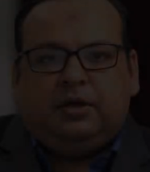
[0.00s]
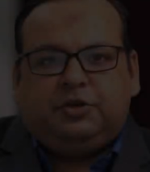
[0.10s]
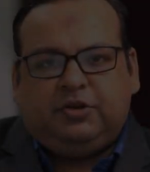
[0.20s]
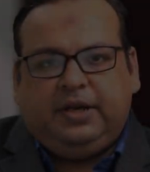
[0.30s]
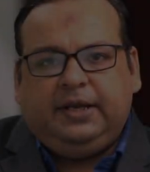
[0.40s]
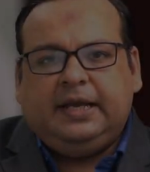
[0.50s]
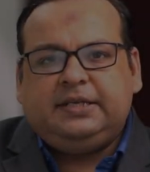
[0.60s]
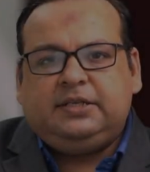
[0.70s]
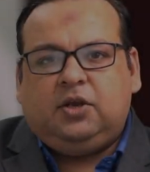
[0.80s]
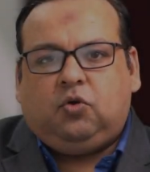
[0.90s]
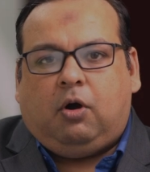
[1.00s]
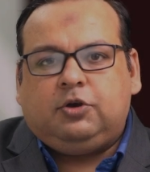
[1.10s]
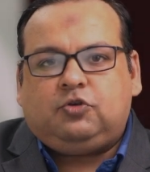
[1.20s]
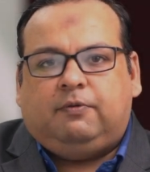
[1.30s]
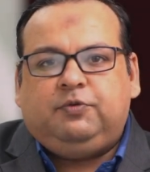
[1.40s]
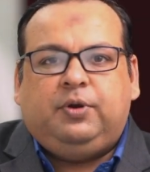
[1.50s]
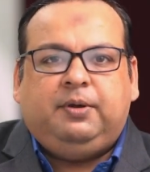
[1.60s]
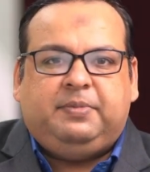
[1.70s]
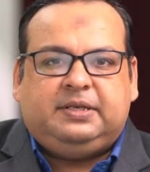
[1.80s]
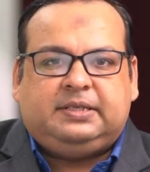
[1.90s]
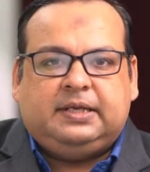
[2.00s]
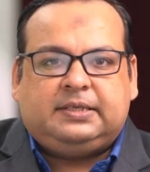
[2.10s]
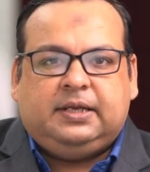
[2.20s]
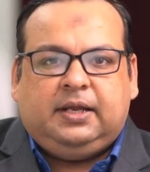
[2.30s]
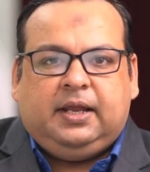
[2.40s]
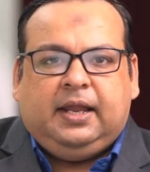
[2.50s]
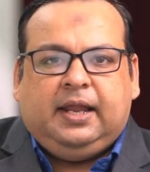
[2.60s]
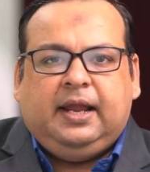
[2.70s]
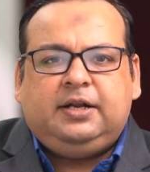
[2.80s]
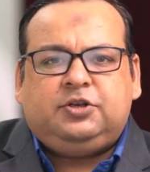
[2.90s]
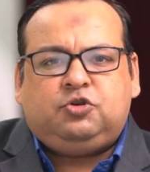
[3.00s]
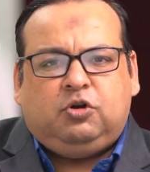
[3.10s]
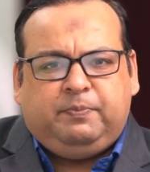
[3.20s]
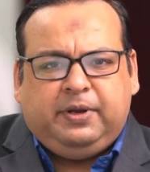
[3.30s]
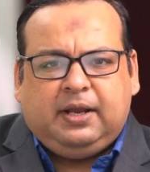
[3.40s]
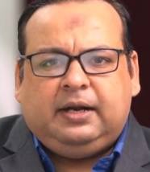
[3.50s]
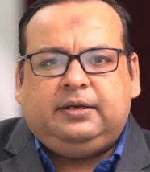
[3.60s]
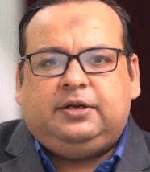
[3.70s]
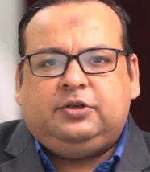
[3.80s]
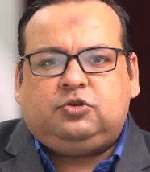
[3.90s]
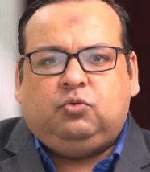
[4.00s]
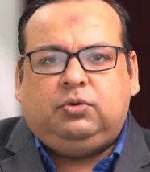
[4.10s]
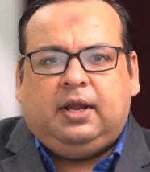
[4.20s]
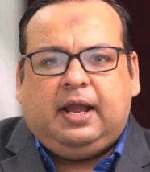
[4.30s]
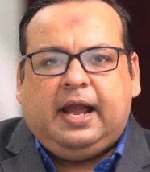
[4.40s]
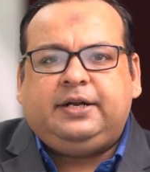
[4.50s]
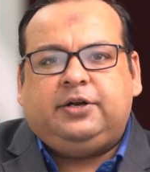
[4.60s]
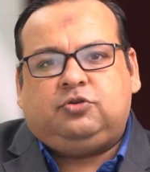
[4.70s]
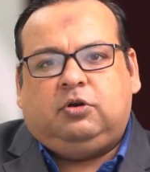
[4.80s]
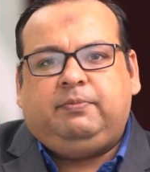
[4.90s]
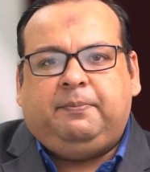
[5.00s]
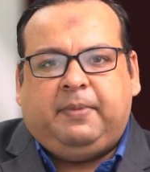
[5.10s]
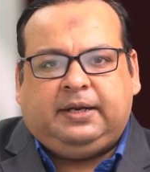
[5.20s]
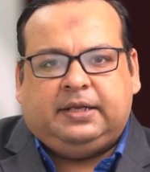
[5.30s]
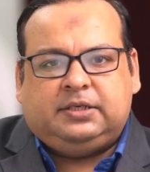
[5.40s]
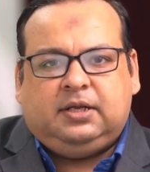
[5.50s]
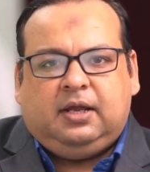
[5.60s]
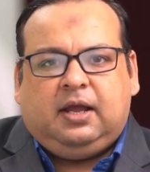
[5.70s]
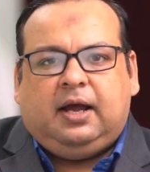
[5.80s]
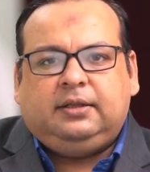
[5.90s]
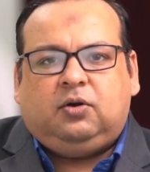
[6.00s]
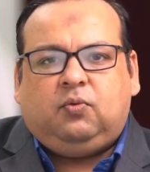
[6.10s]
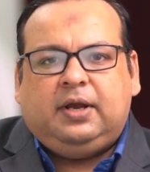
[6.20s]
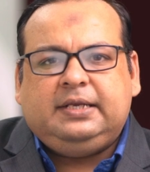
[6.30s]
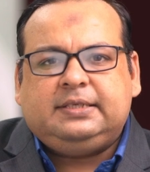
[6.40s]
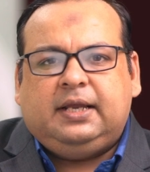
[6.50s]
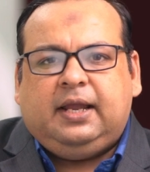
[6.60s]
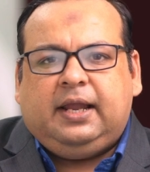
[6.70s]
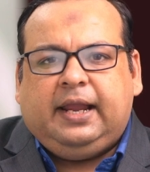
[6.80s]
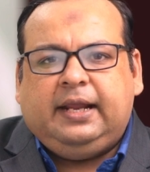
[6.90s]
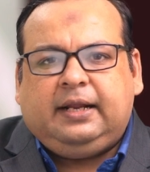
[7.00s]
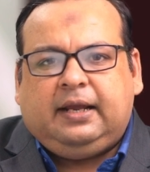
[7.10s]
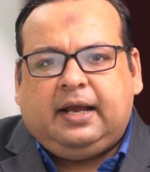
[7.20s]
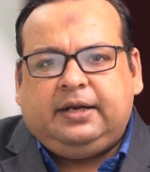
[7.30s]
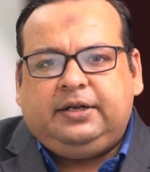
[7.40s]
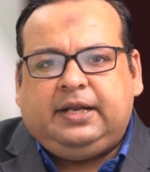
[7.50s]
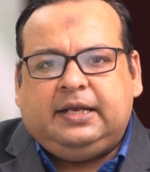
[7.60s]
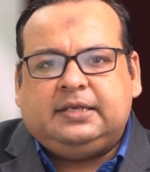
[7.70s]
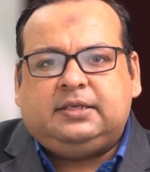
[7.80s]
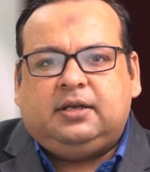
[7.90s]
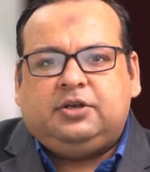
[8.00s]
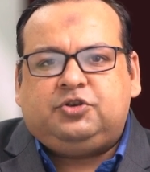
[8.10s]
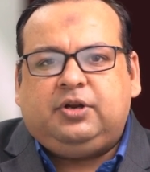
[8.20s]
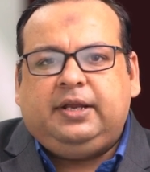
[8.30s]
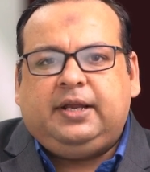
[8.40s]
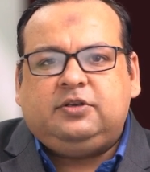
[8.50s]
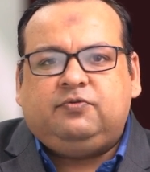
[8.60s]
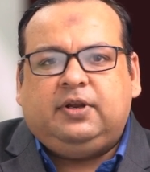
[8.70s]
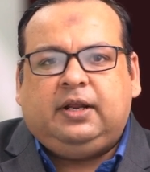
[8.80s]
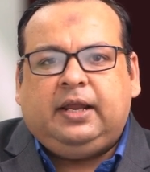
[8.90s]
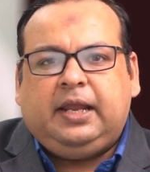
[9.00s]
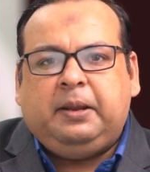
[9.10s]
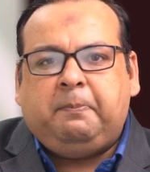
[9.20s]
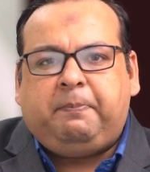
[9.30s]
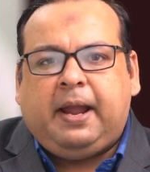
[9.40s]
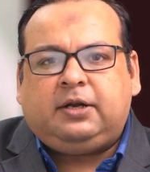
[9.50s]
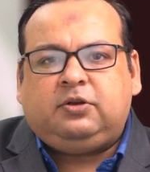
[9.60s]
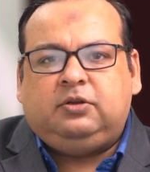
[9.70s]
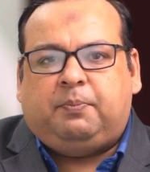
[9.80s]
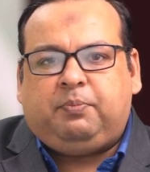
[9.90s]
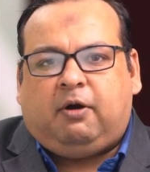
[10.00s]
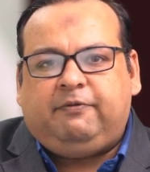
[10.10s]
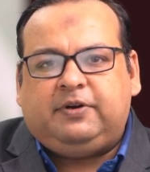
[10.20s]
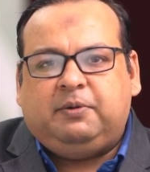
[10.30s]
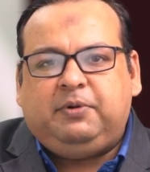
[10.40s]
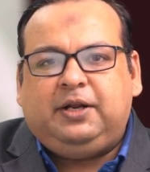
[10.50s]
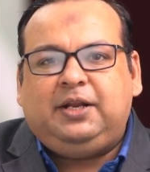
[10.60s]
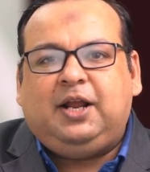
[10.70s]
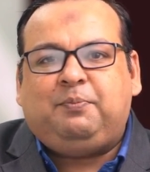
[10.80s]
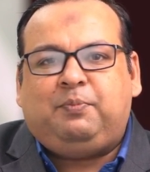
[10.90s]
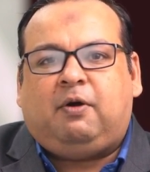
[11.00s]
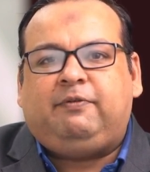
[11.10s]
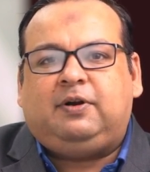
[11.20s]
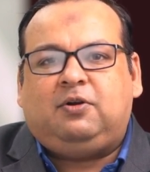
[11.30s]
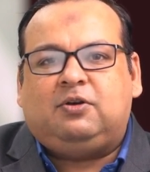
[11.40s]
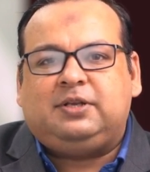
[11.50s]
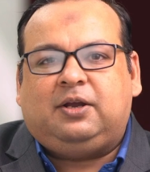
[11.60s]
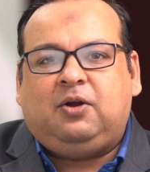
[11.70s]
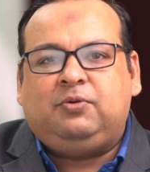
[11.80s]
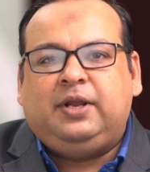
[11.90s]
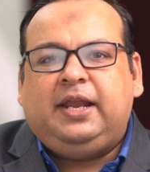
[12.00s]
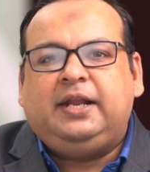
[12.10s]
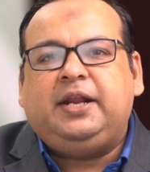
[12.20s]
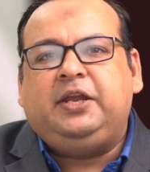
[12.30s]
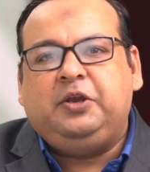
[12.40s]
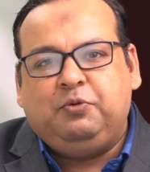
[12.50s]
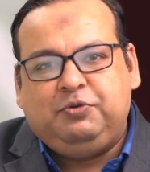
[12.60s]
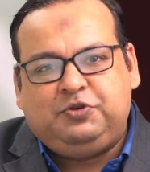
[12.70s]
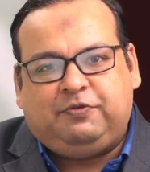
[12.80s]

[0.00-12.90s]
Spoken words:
Shrinkage is a cost of doing business. It should be understood and it should be managed. Otherwise, in current days, shrinkage will impact the profitability and profit loss account in a huge